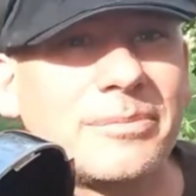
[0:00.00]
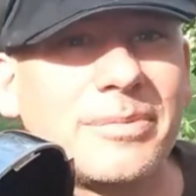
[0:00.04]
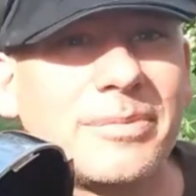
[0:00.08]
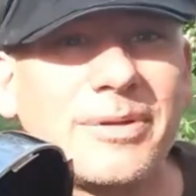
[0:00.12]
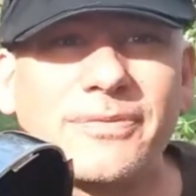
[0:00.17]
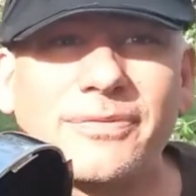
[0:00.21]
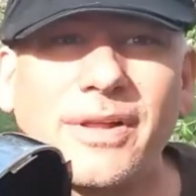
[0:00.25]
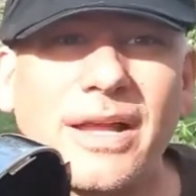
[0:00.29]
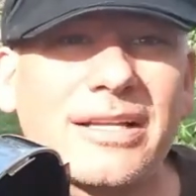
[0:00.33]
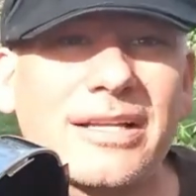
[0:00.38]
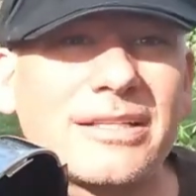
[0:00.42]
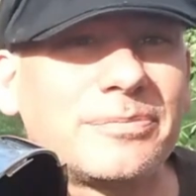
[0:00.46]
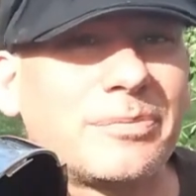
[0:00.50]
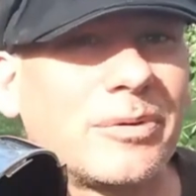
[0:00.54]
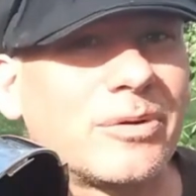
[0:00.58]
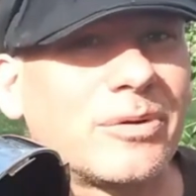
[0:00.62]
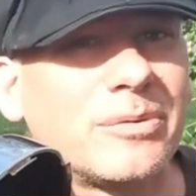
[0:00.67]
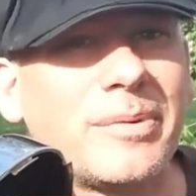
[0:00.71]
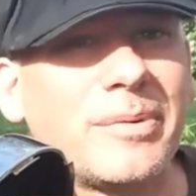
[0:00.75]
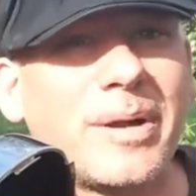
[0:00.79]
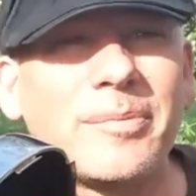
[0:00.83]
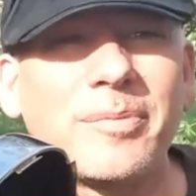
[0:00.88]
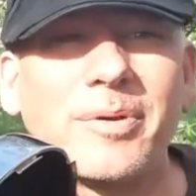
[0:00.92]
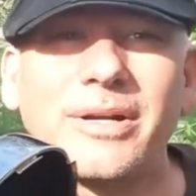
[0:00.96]
going to be flexible.
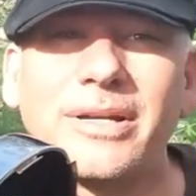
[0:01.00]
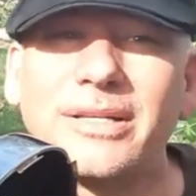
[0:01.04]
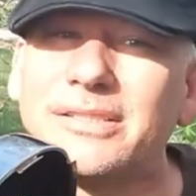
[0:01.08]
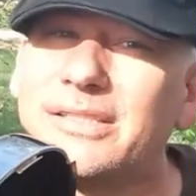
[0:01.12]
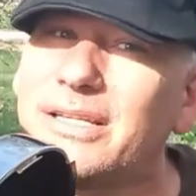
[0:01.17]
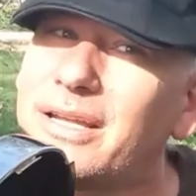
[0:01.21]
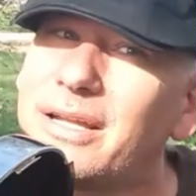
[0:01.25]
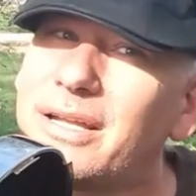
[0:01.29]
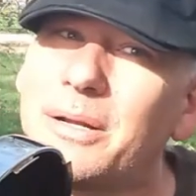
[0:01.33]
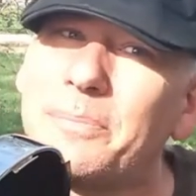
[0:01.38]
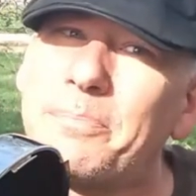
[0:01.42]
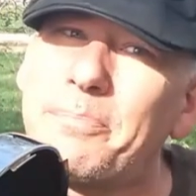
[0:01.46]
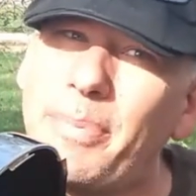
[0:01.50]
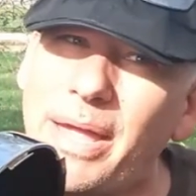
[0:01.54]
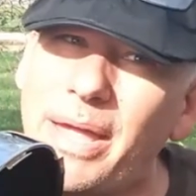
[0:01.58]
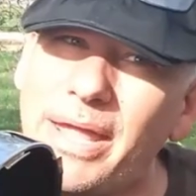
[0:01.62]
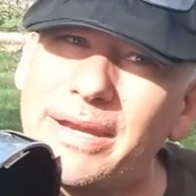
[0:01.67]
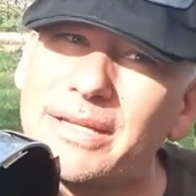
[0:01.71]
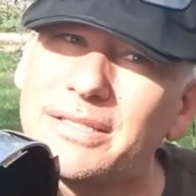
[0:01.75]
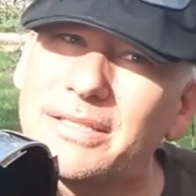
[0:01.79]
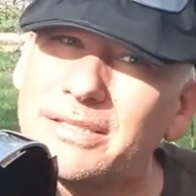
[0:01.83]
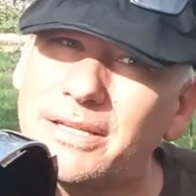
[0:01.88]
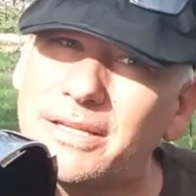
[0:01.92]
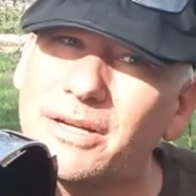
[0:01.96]
Remember, it isn't going to
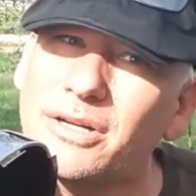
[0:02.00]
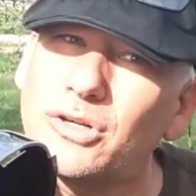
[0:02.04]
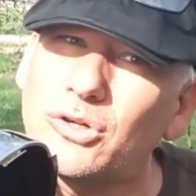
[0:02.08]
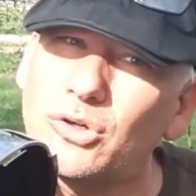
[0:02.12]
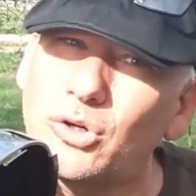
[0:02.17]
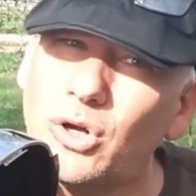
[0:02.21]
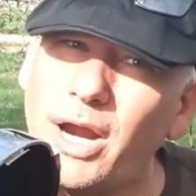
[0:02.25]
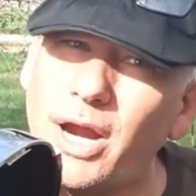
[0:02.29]
bend, it's going to